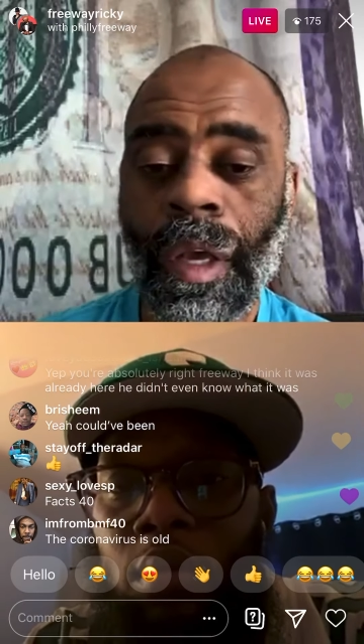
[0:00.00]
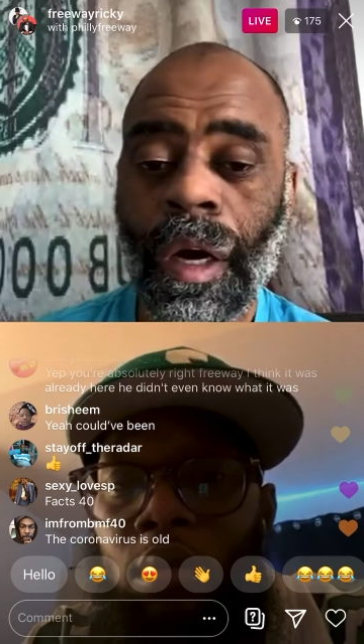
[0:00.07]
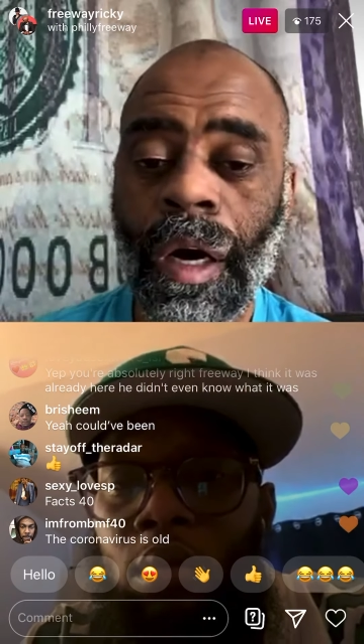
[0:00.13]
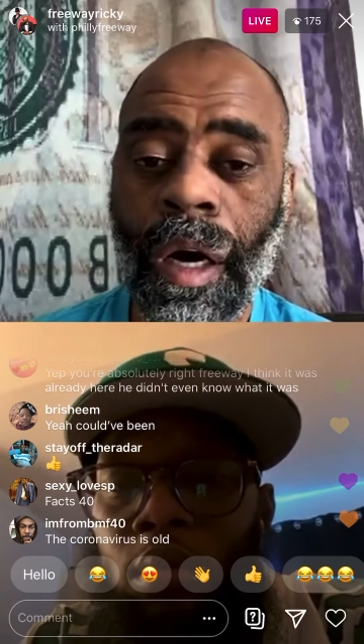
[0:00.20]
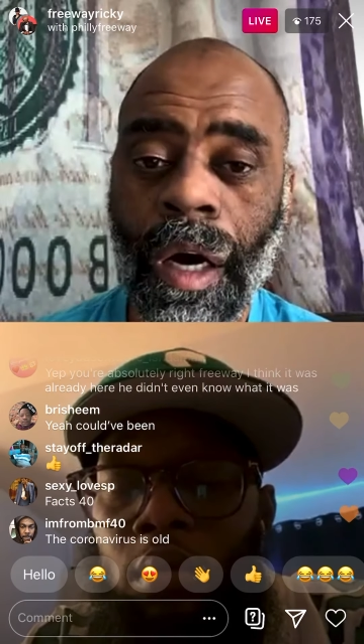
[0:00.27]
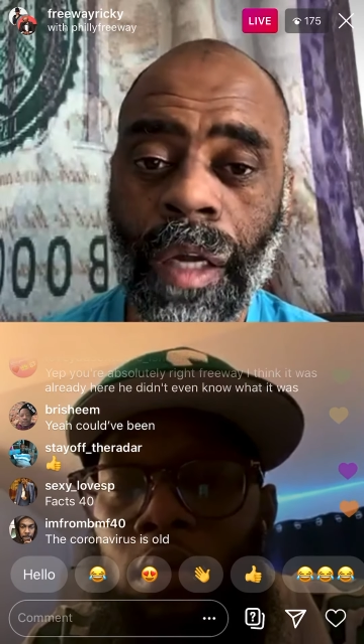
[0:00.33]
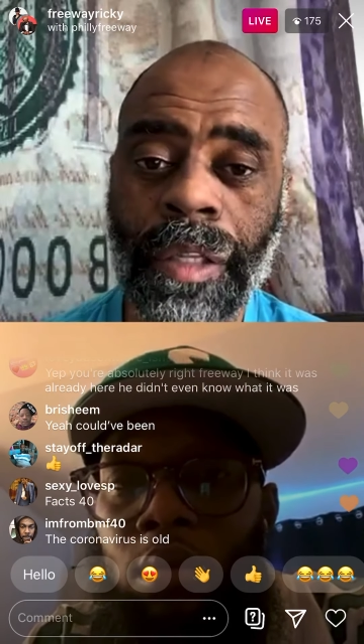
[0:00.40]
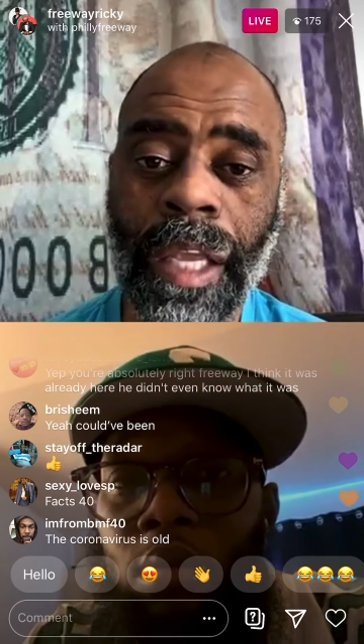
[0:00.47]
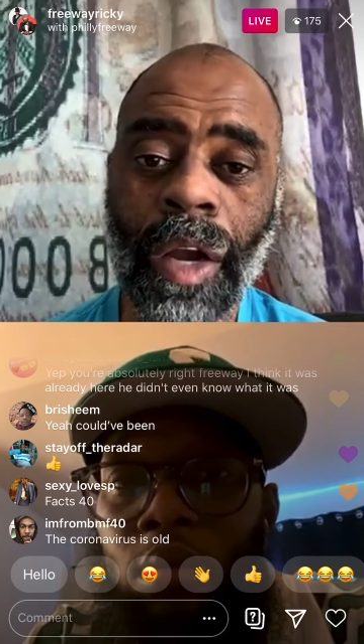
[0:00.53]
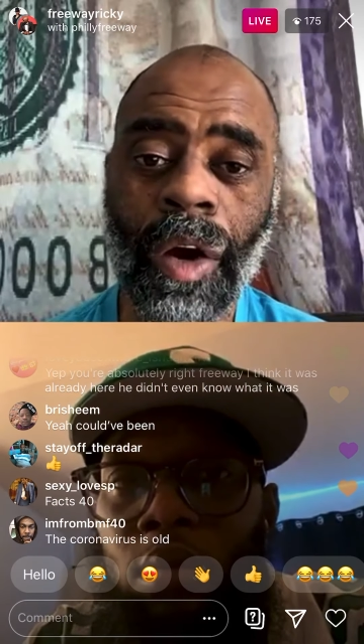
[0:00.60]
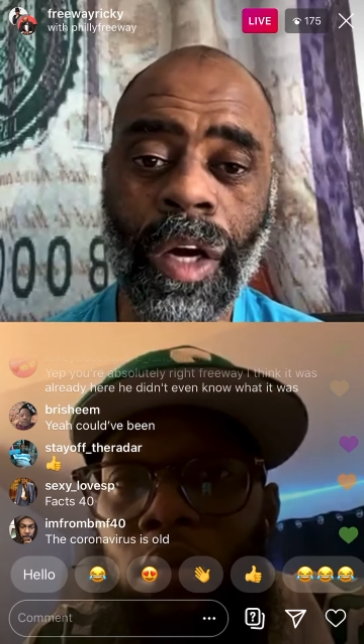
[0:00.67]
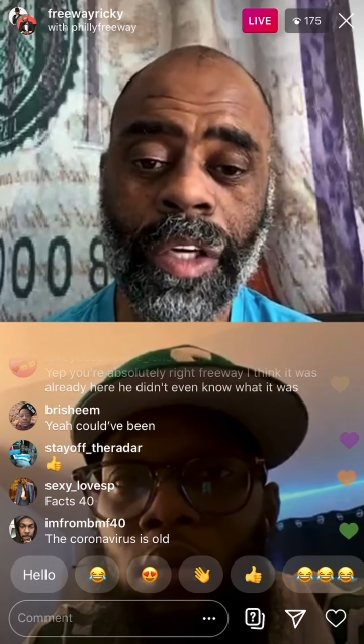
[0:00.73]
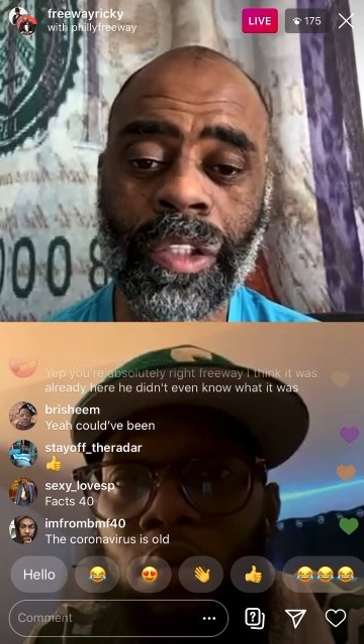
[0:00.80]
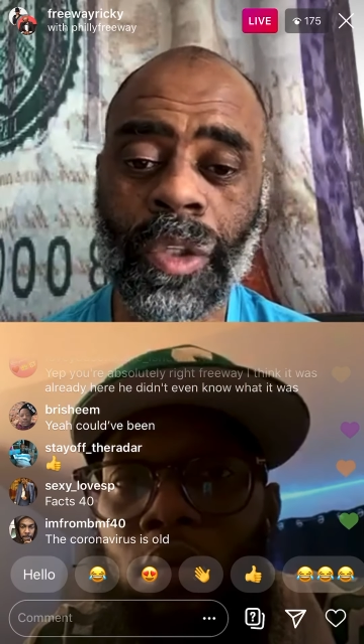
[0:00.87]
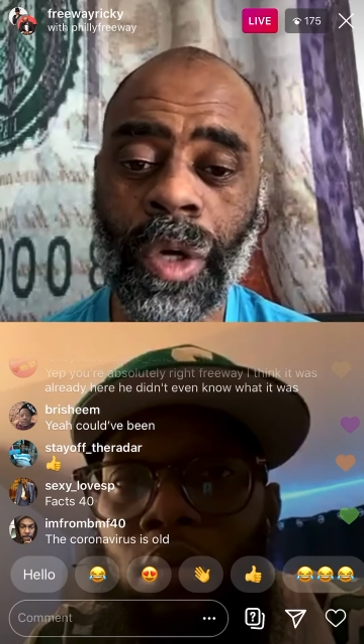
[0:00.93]
they are
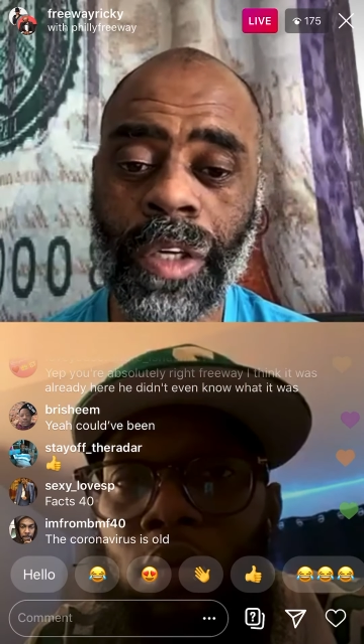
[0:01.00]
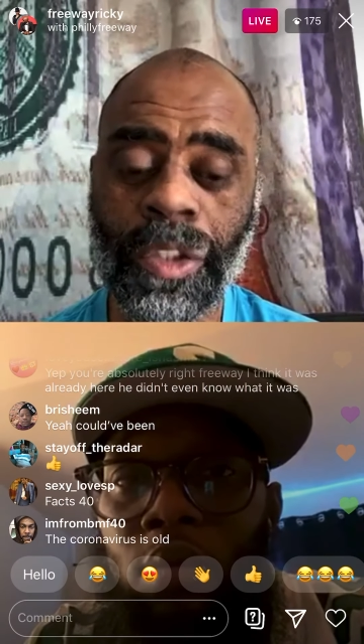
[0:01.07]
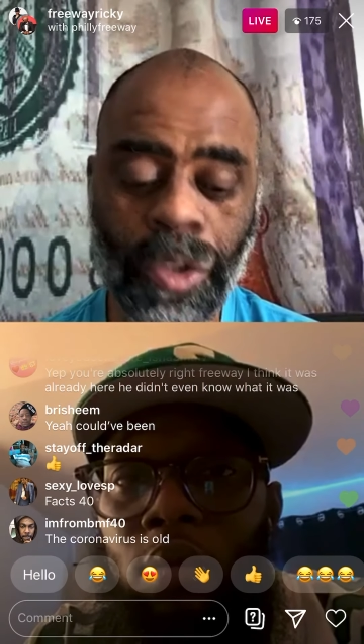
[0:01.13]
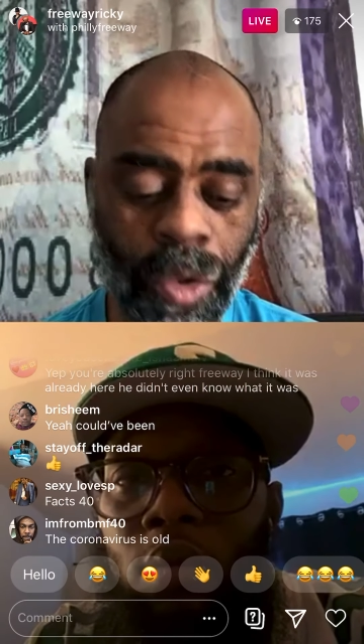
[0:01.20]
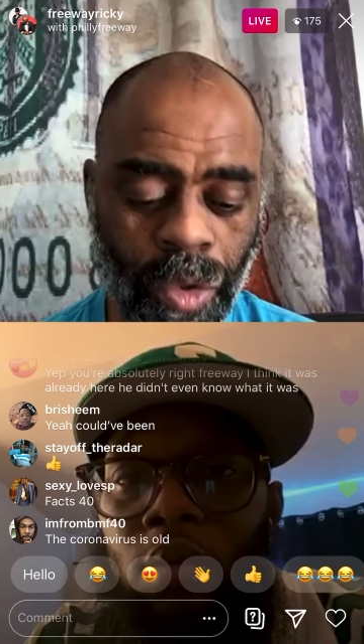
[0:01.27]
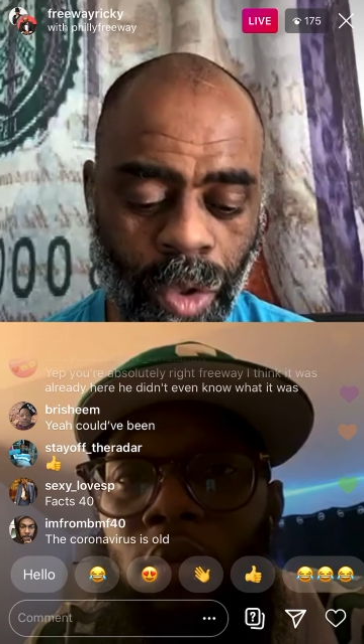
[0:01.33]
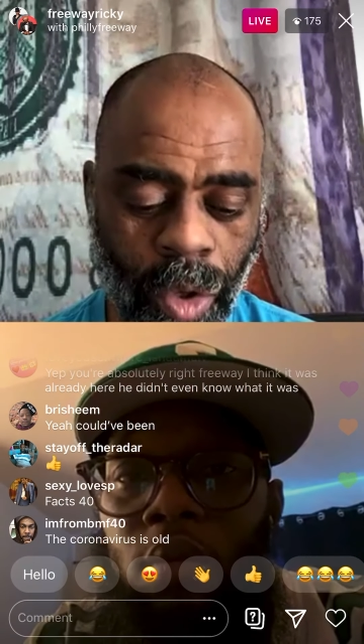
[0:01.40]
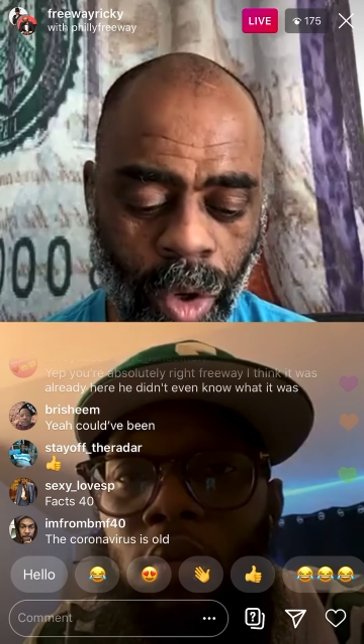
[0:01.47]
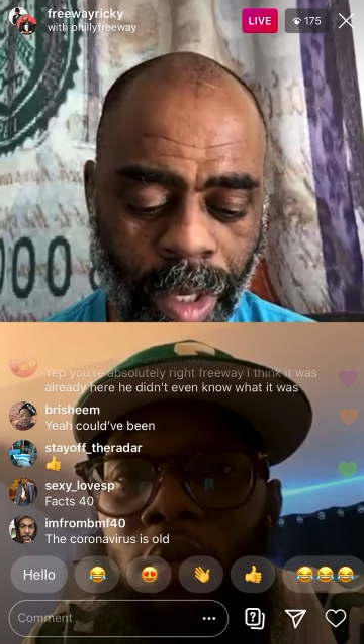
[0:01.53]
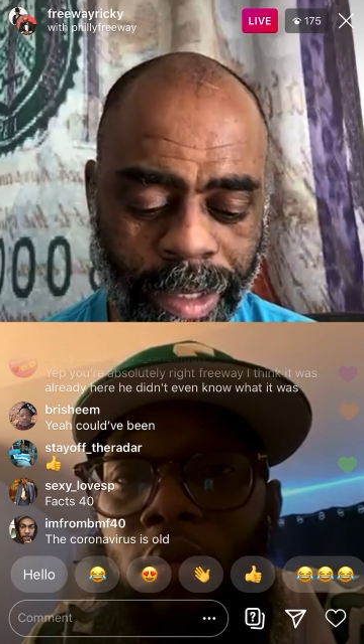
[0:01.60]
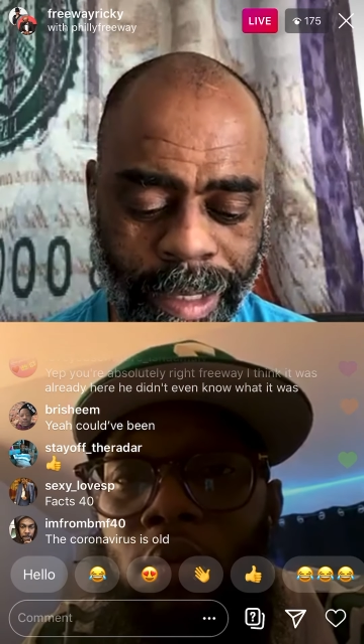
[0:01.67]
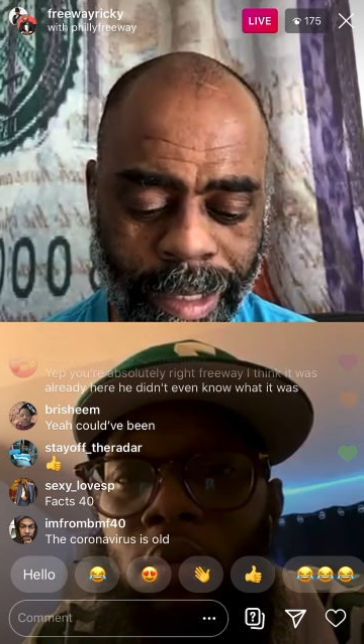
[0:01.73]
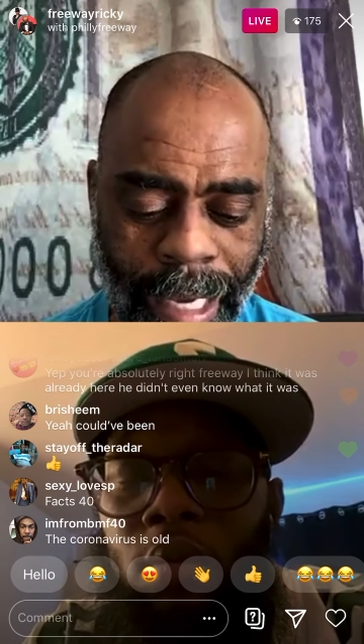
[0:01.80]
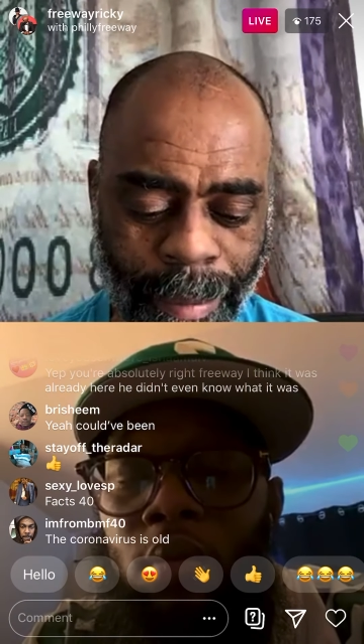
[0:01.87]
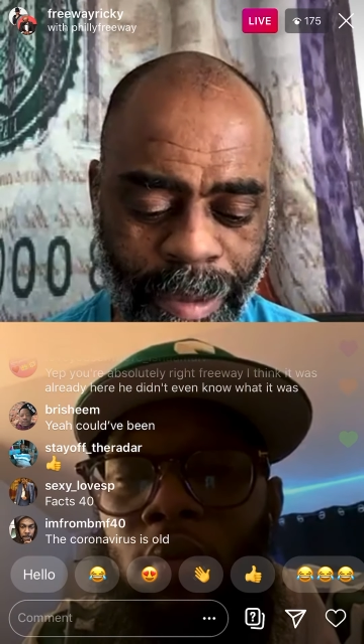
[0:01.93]
starting to do the
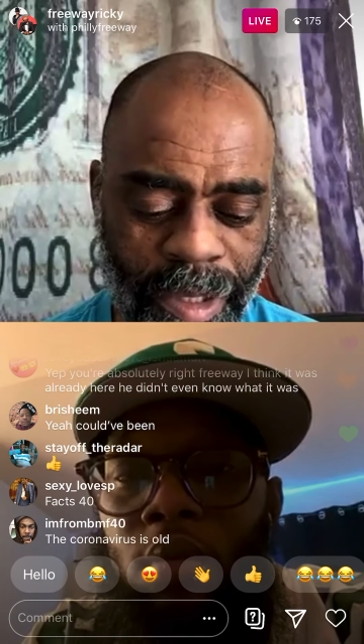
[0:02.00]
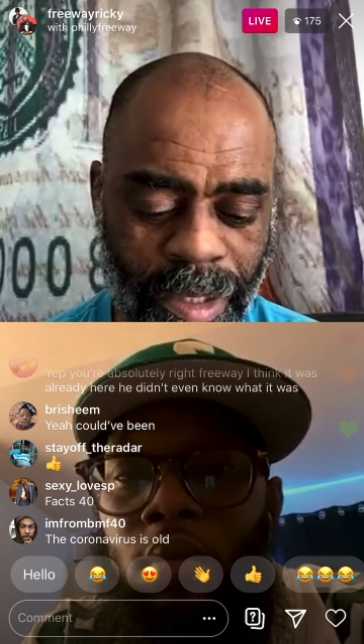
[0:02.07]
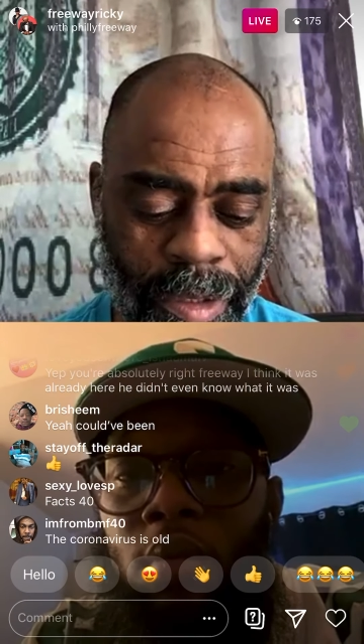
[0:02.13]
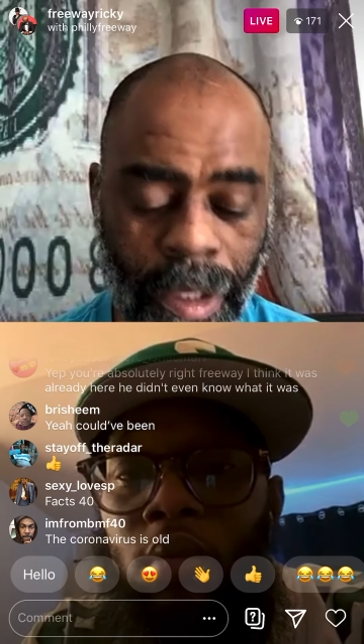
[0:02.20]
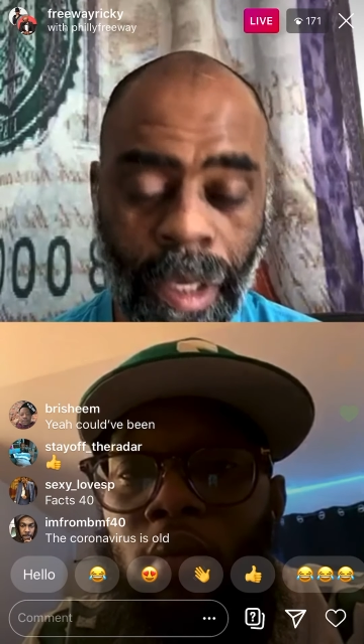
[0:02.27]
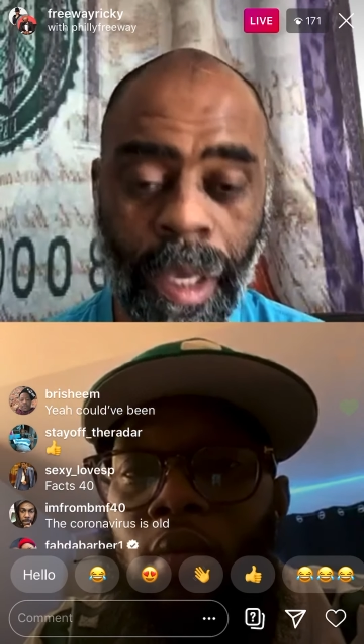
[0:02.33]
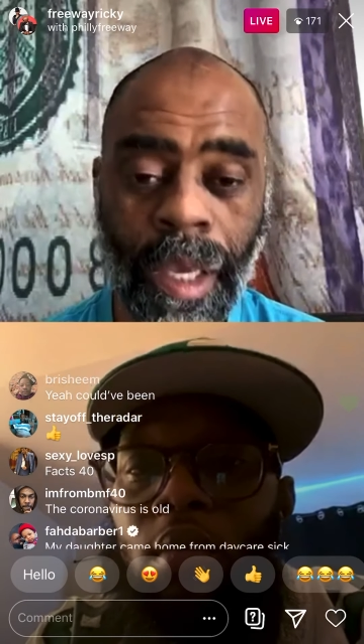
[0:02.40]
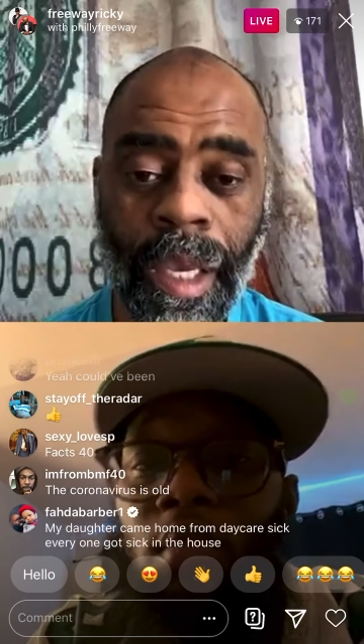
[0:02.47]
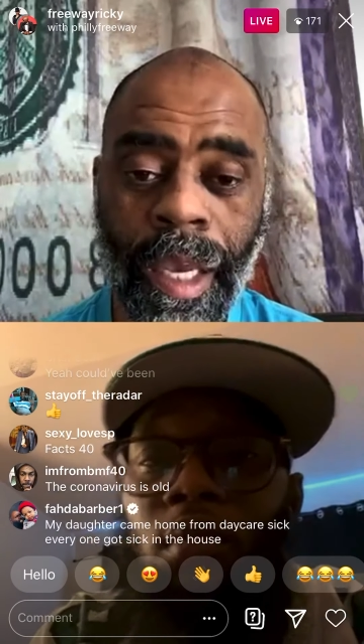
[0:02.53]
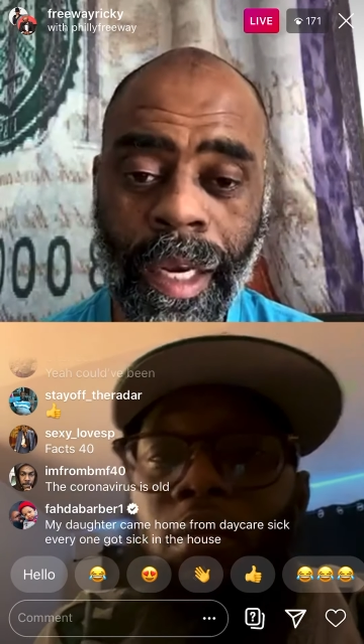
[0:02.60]
autopsies, and they